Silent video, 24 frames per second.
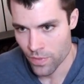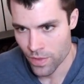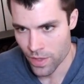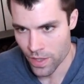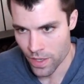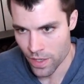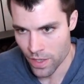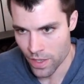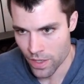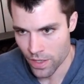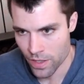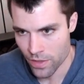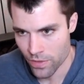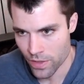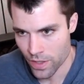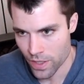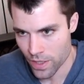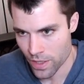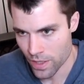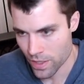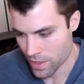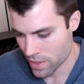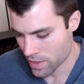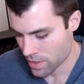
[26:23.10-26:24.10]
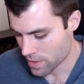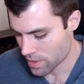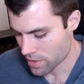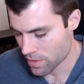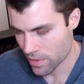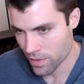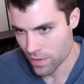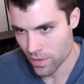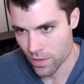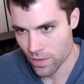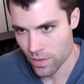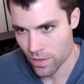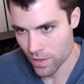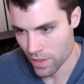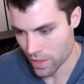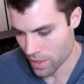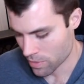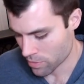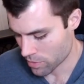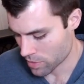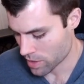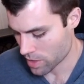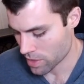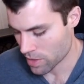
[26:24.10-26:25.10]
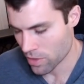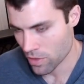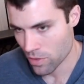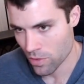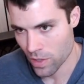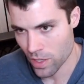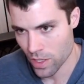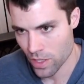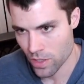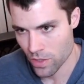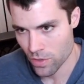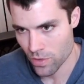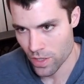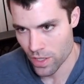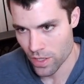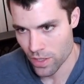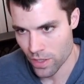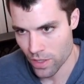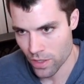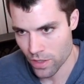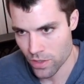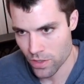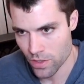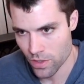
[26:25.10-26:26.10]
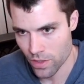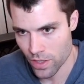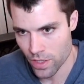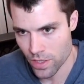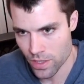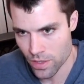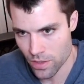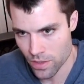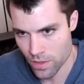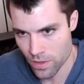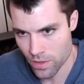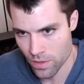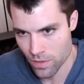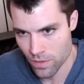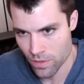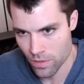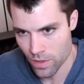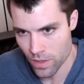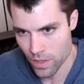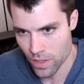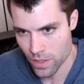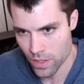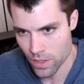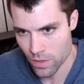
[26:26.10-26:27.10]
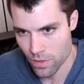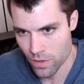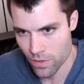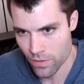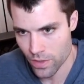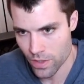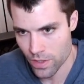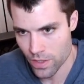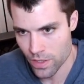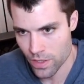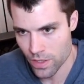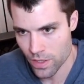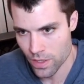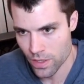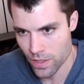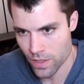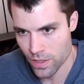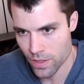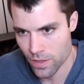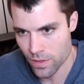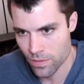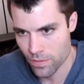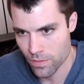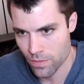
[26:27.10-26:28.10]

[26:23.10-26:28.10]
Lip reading: And if it is, then we don't want to do anything. So let's actually reverse this.